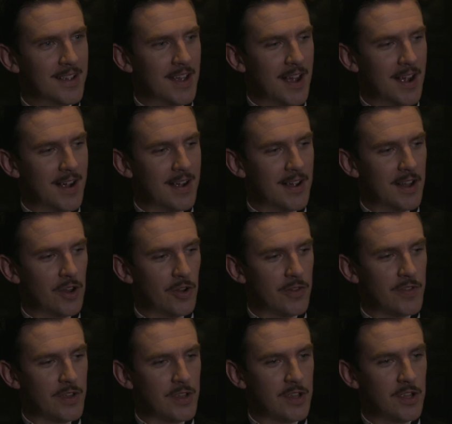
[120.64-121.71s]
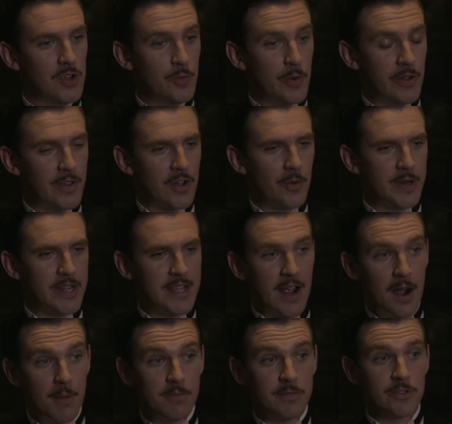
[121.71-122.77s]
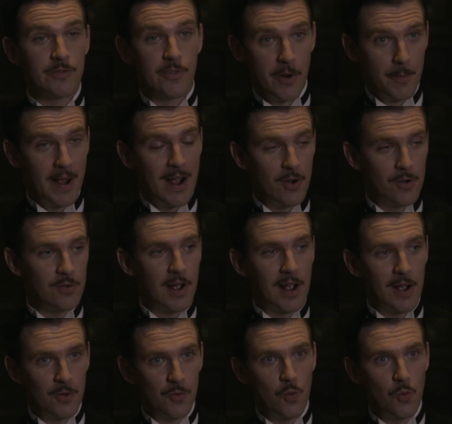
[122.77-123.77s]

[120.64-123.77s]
a lot of the humour and the comedy comes from how